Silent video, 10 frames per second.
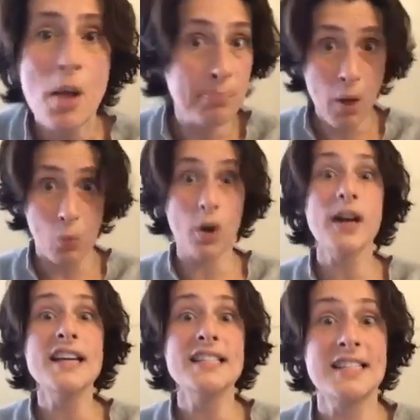But
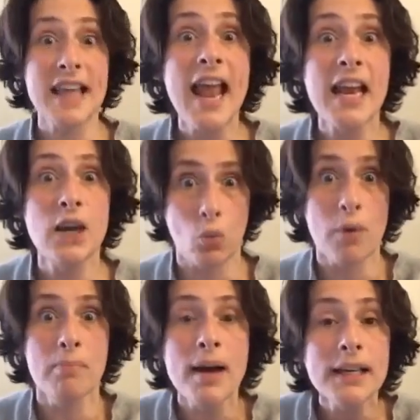we're insane.
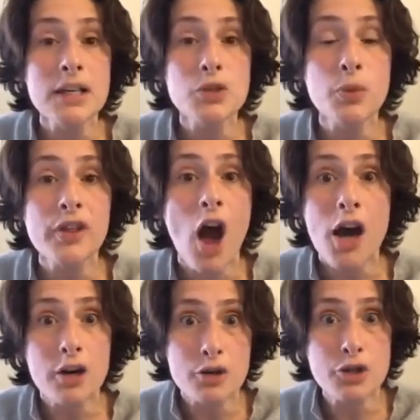We're monkeys with
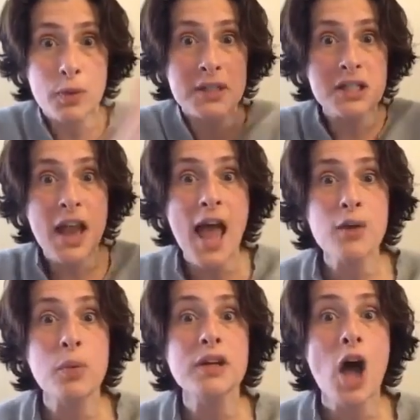cars. So
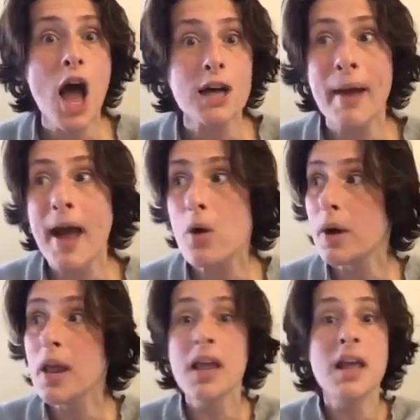instead we talk about,